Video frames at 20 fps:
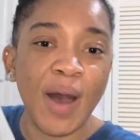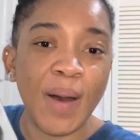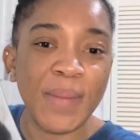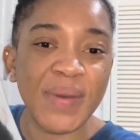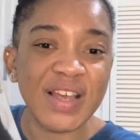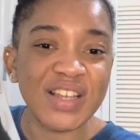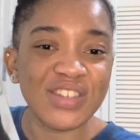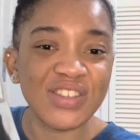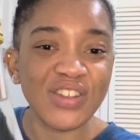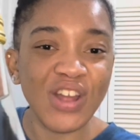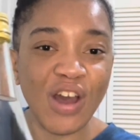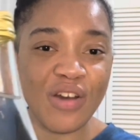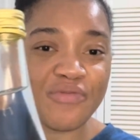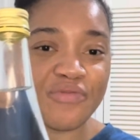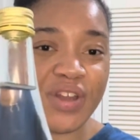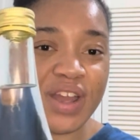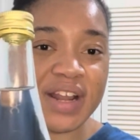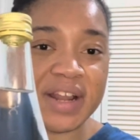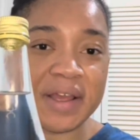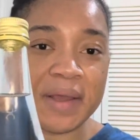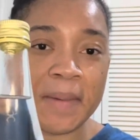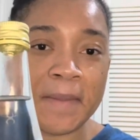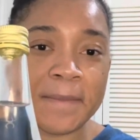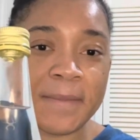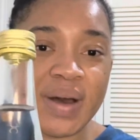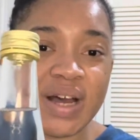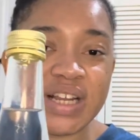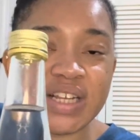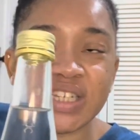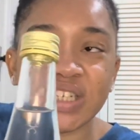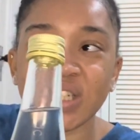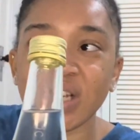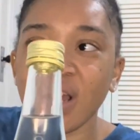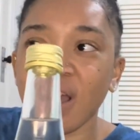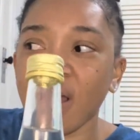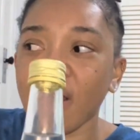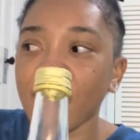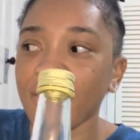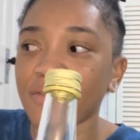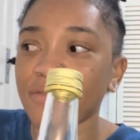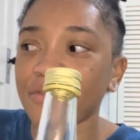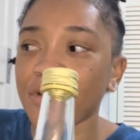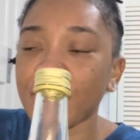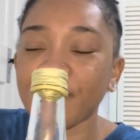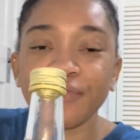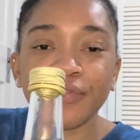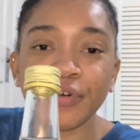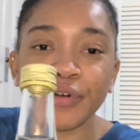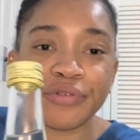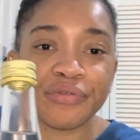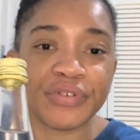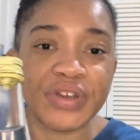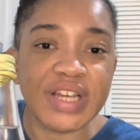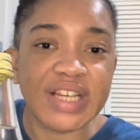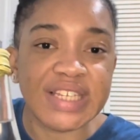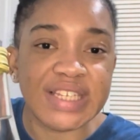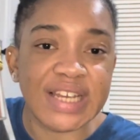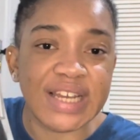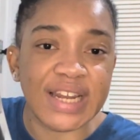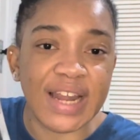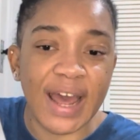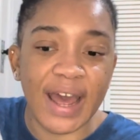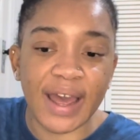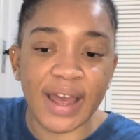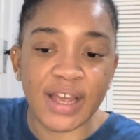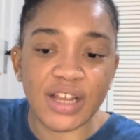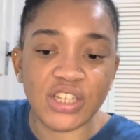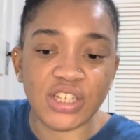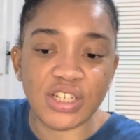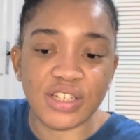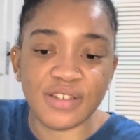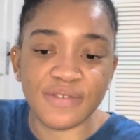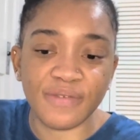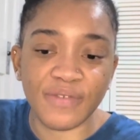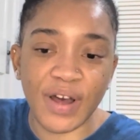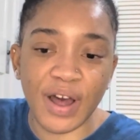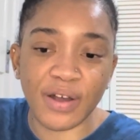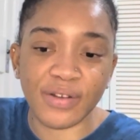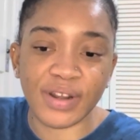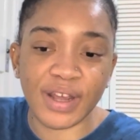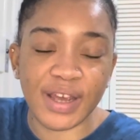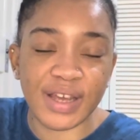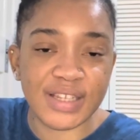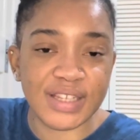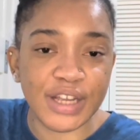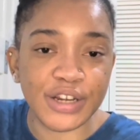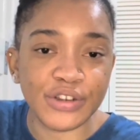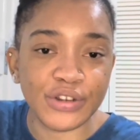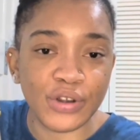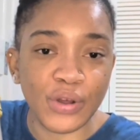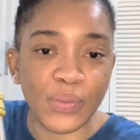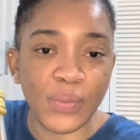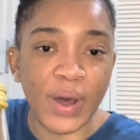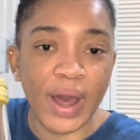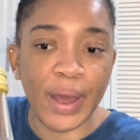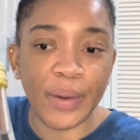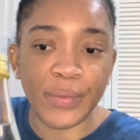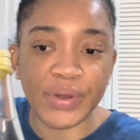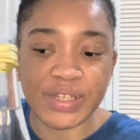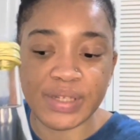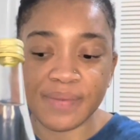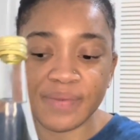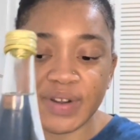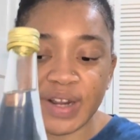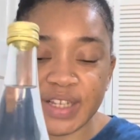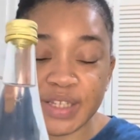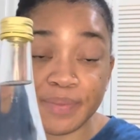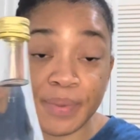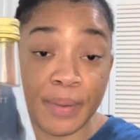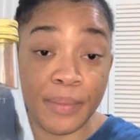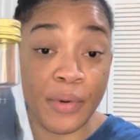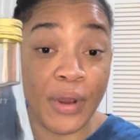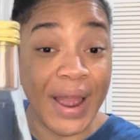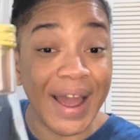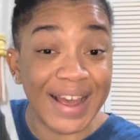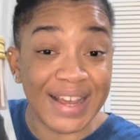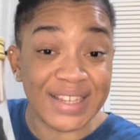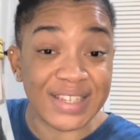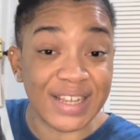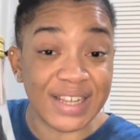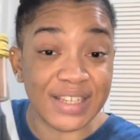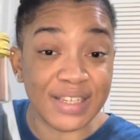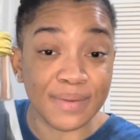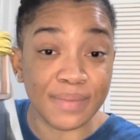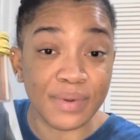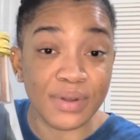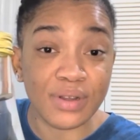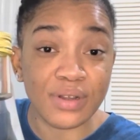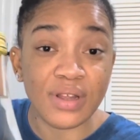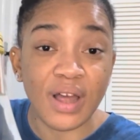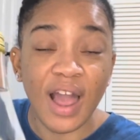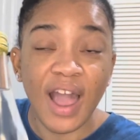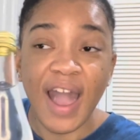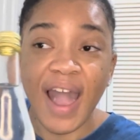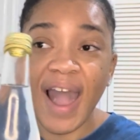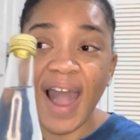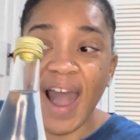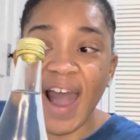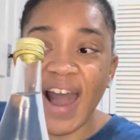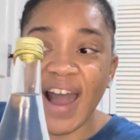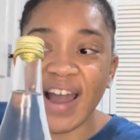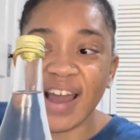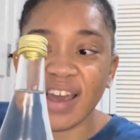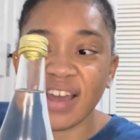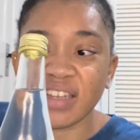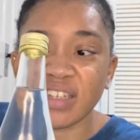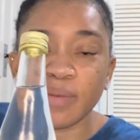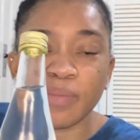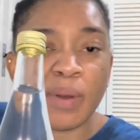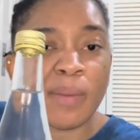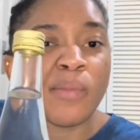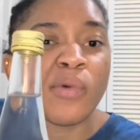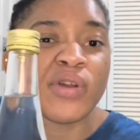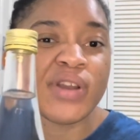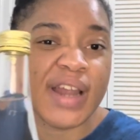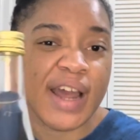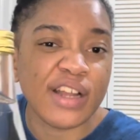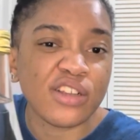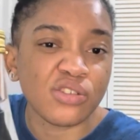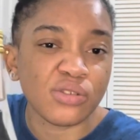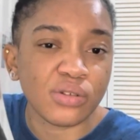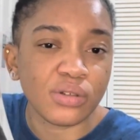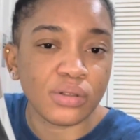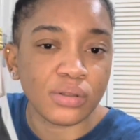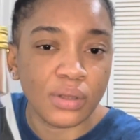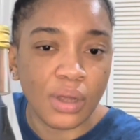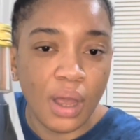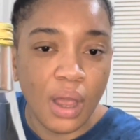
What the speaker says: It's not really much for a reason. I just found that I said, you know what, I want something that's a bit more accessible and a bit more natural.